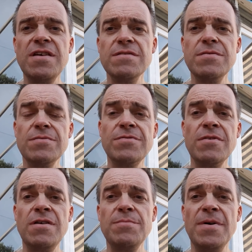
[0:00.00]
hit the
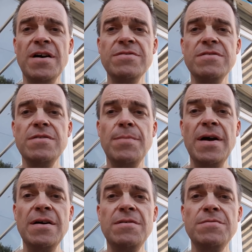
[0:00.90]
subscribe button and
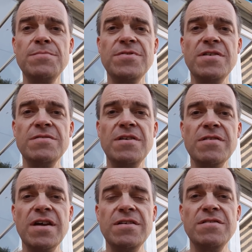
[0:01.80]
bell so I'll
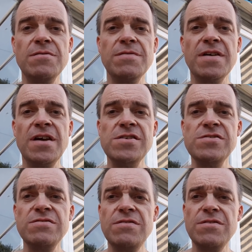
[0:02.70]
know, get your
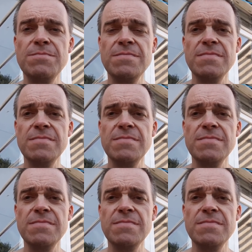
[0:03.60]
notifications.